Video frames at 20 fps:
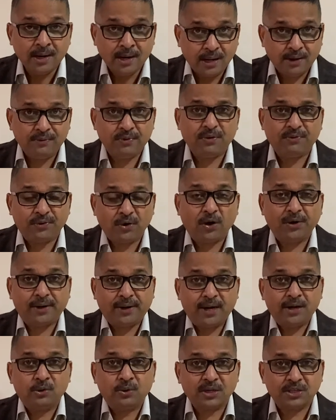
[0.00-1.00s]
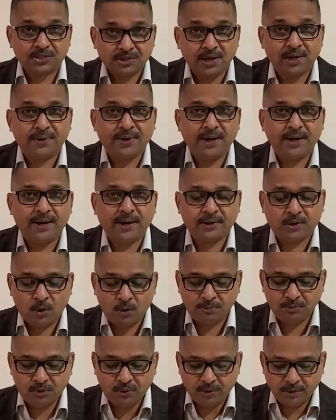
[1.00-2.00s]
If you have not read, you can still read at
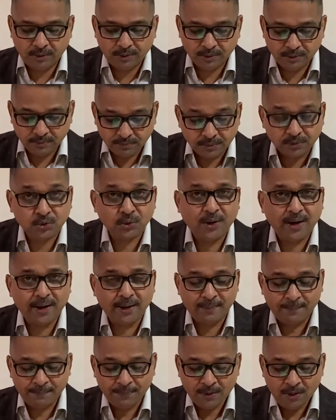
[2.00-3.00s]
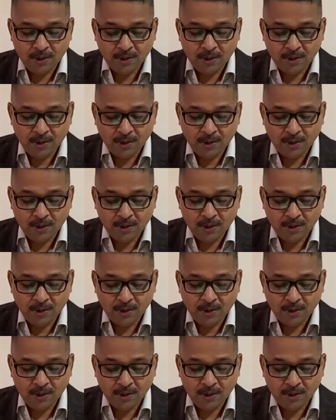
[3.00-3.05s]
home today.